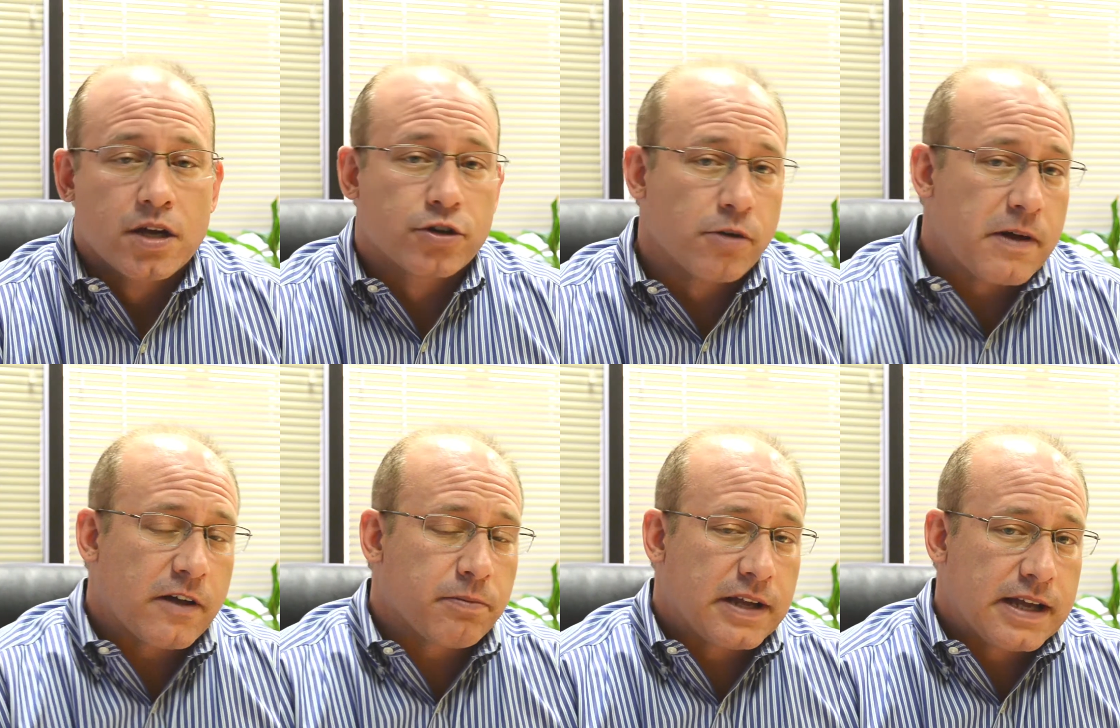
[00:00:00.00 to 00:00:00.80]
Group
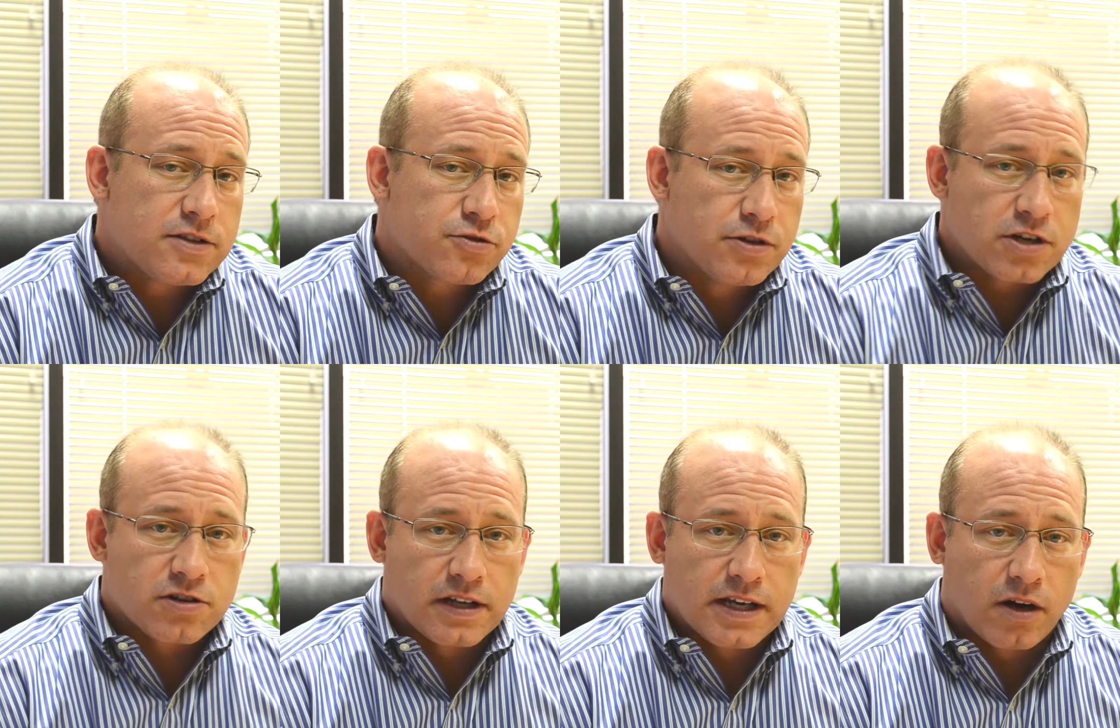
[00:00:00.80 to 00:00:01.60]
health plans
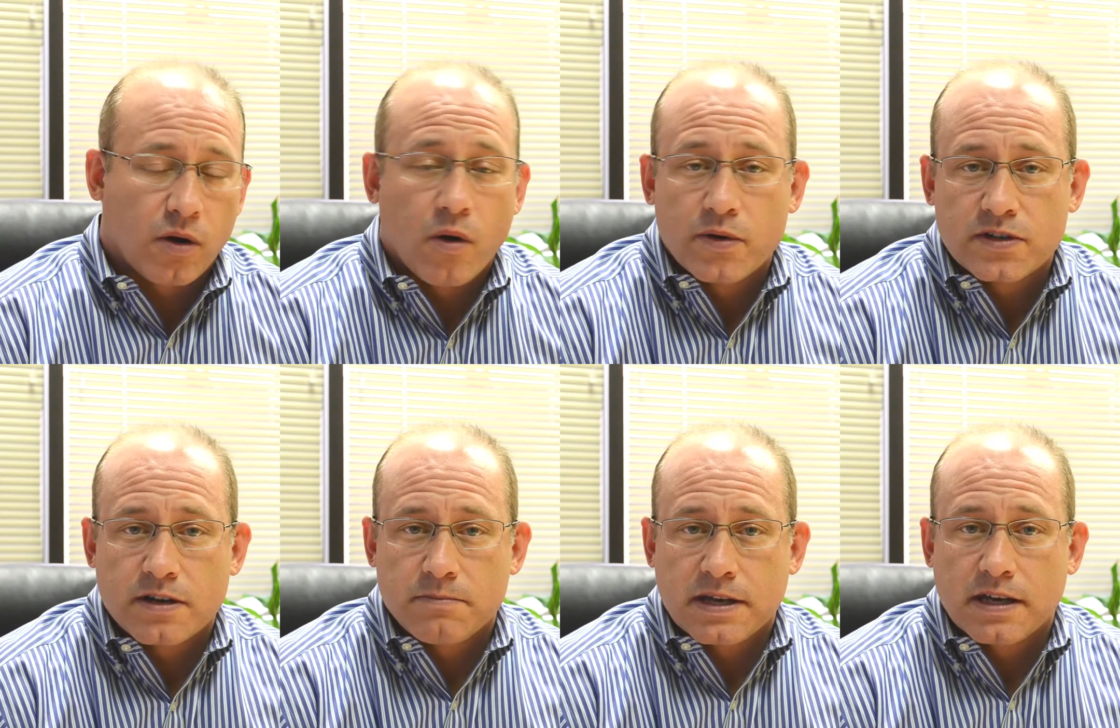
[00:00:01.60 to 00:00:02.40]
traditionally are always going
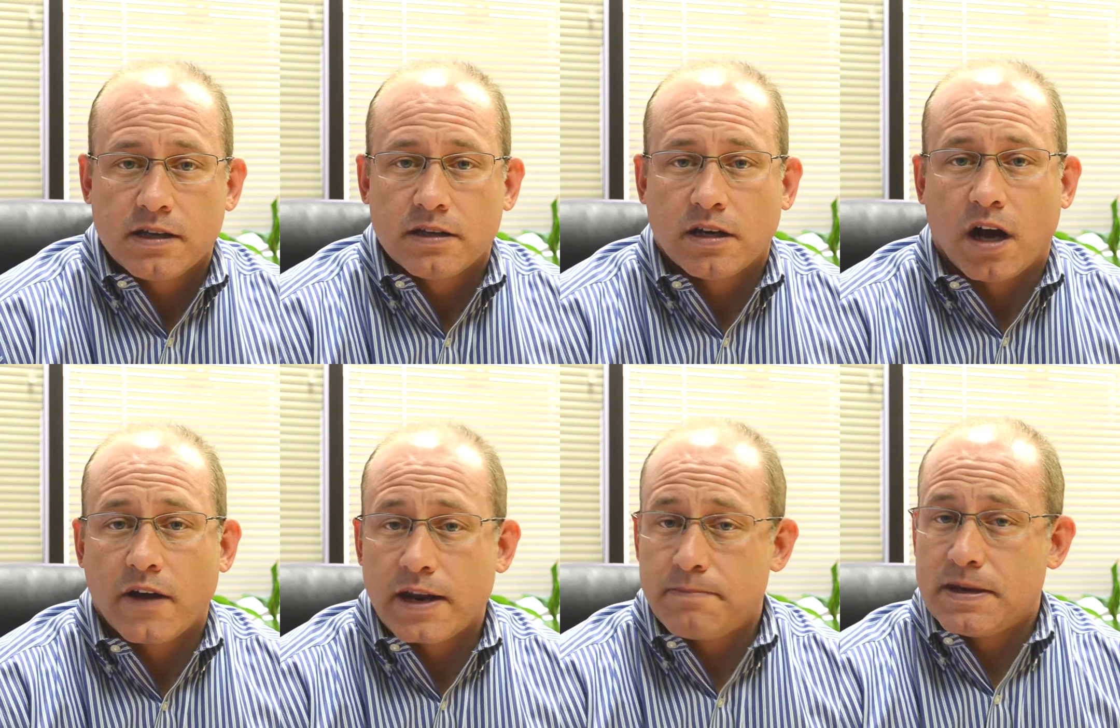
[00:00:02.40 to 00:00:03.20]
to be
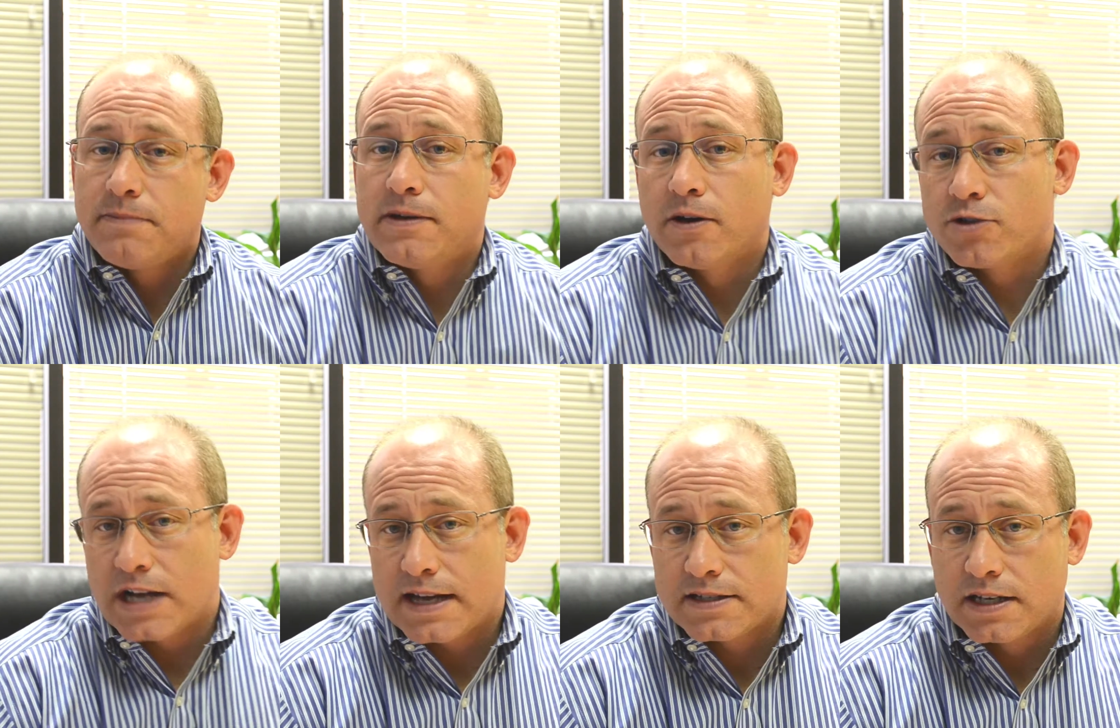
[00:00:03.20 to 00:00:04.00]
on a PPO
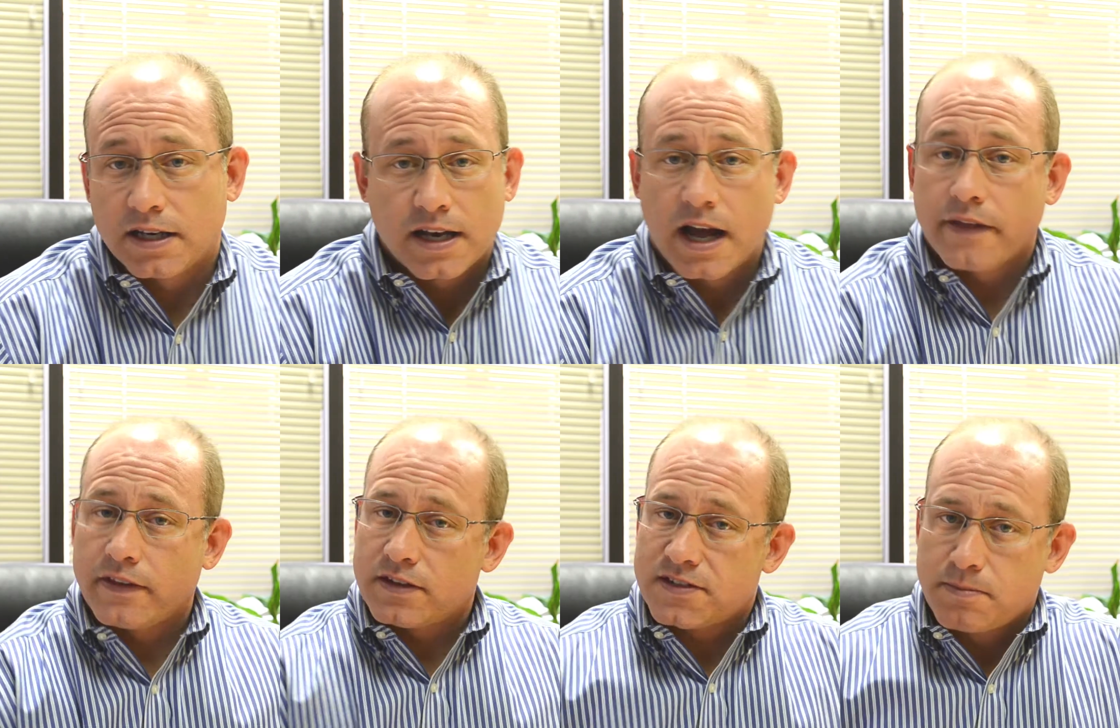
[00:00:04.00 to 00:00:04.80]
chassis, not
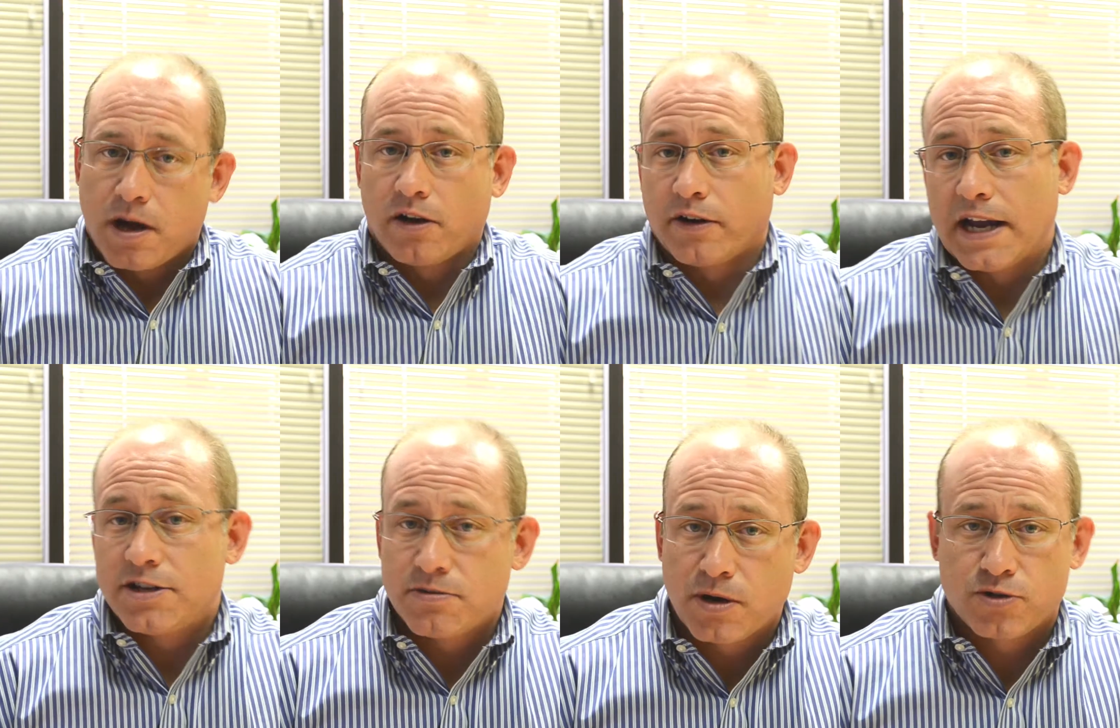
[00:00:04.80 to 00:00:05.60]
these smaller
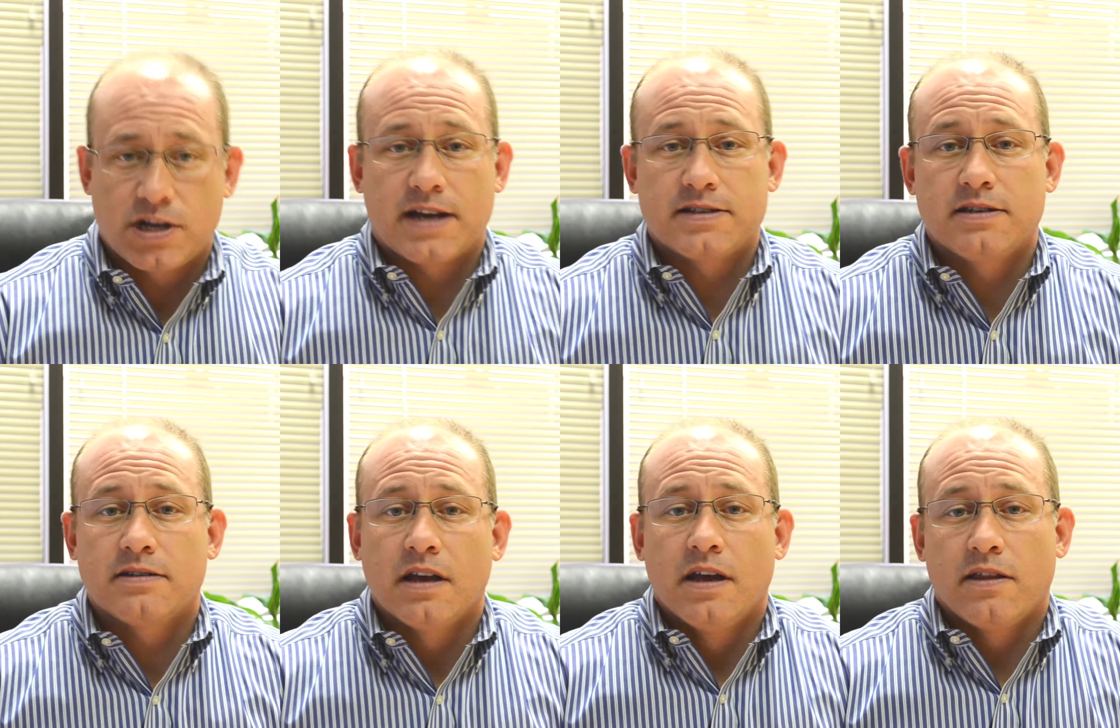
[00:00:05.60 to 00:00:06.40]
HMO chassis
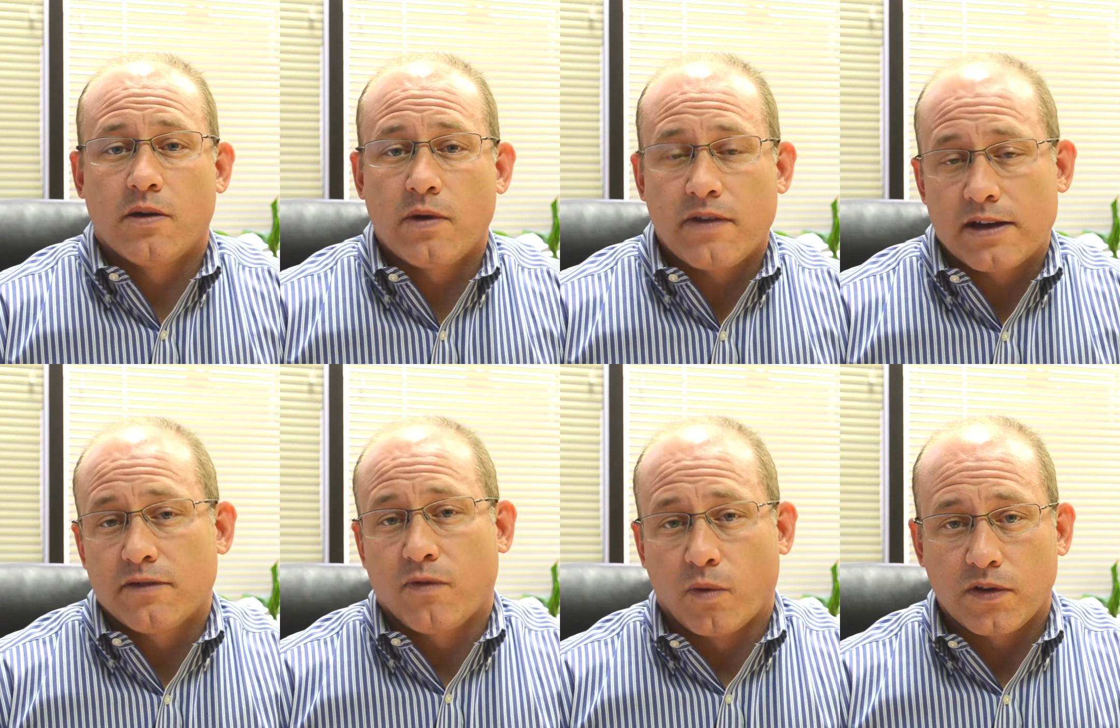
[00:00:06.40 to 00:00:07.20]
that we've had to
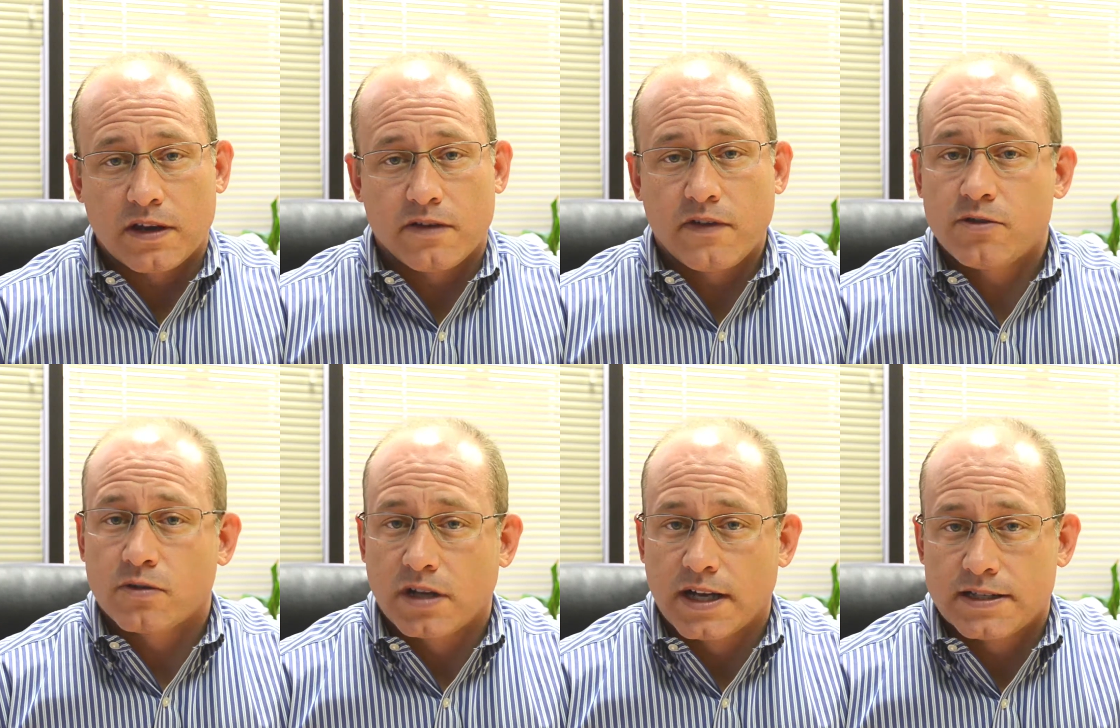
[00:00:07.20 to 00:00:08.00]
force
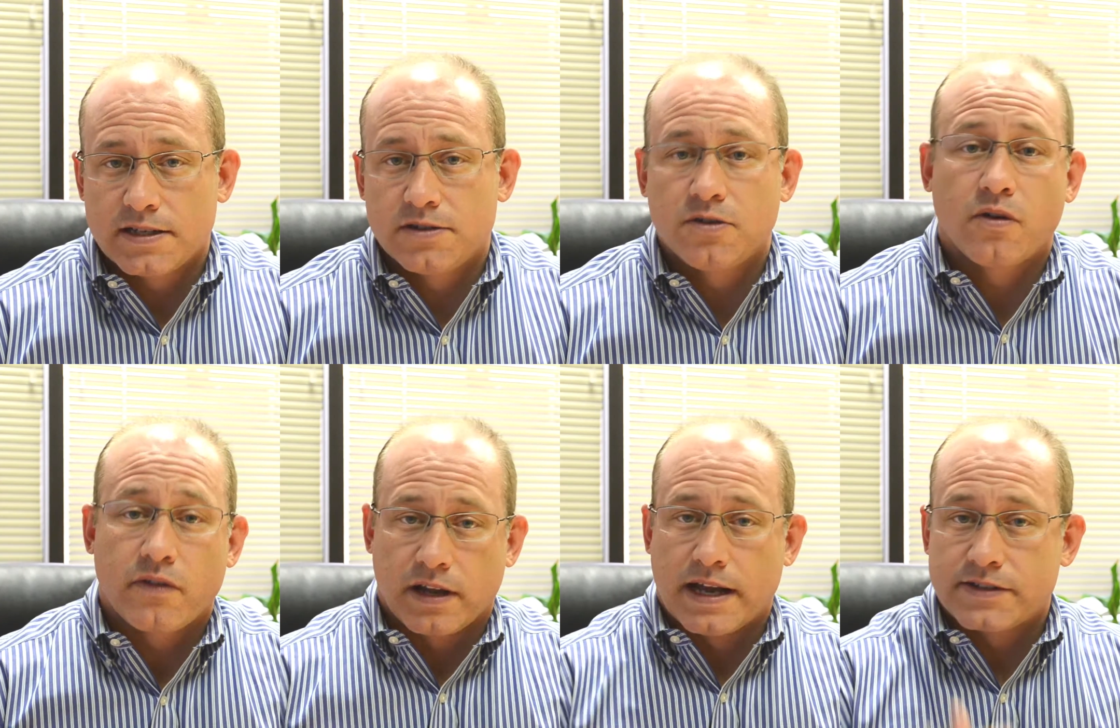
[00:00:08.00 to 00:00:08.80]
individual clients into over
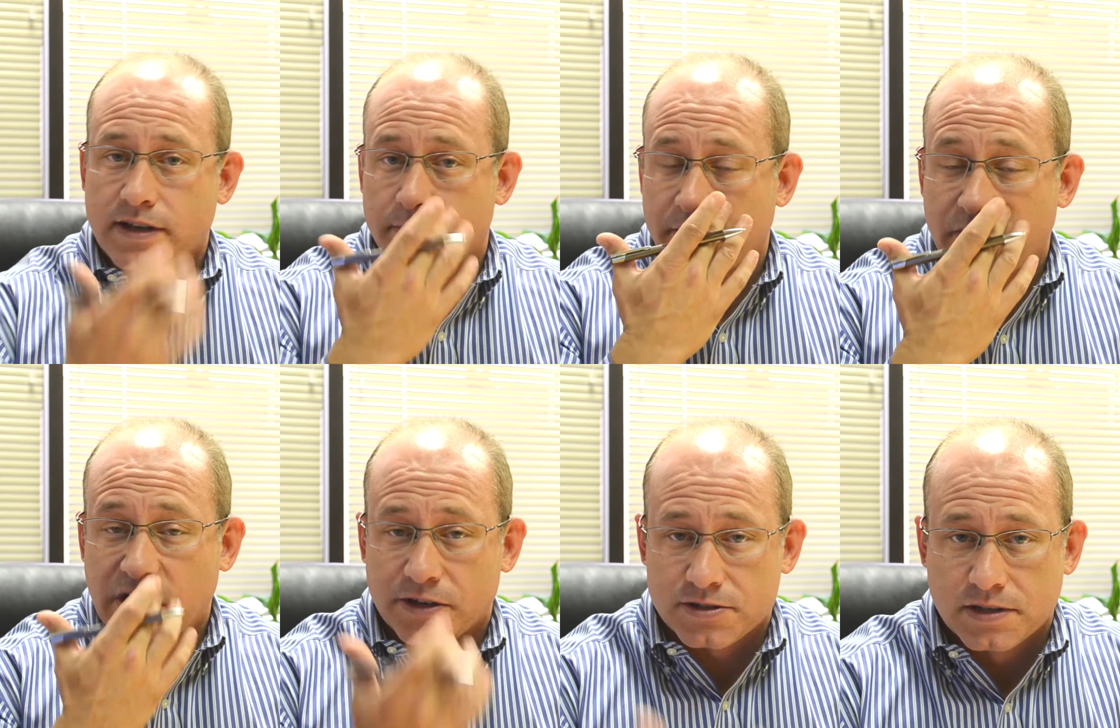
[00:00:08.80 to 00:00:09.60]
the last couple of
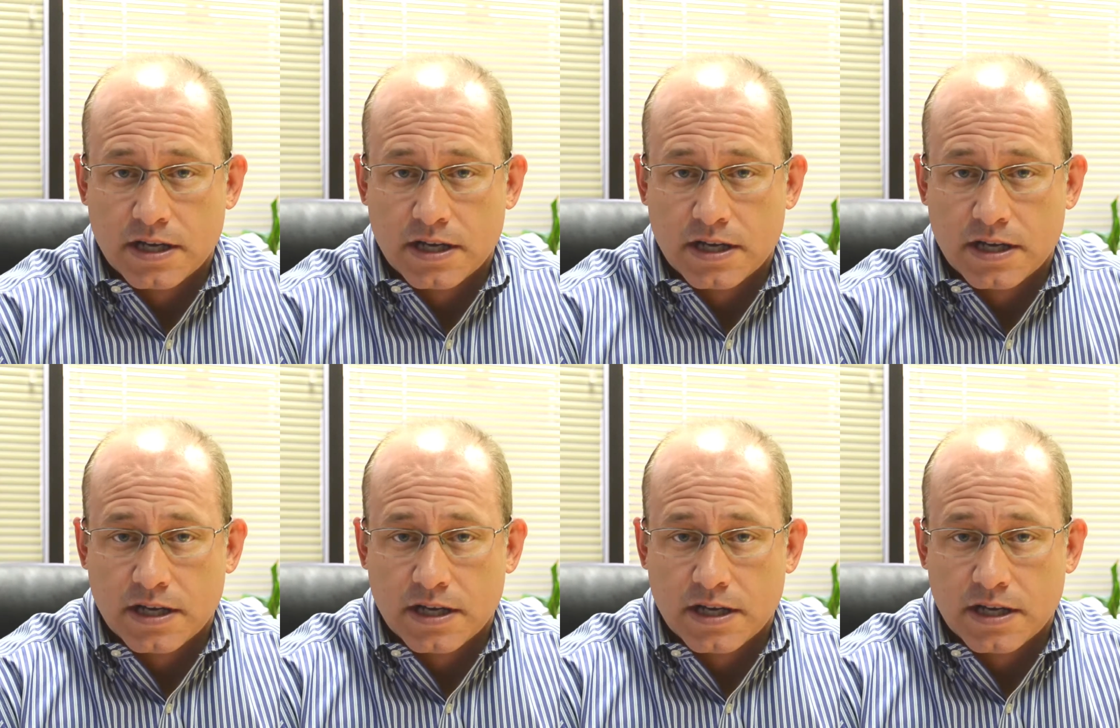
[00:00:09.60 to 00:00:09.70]
years.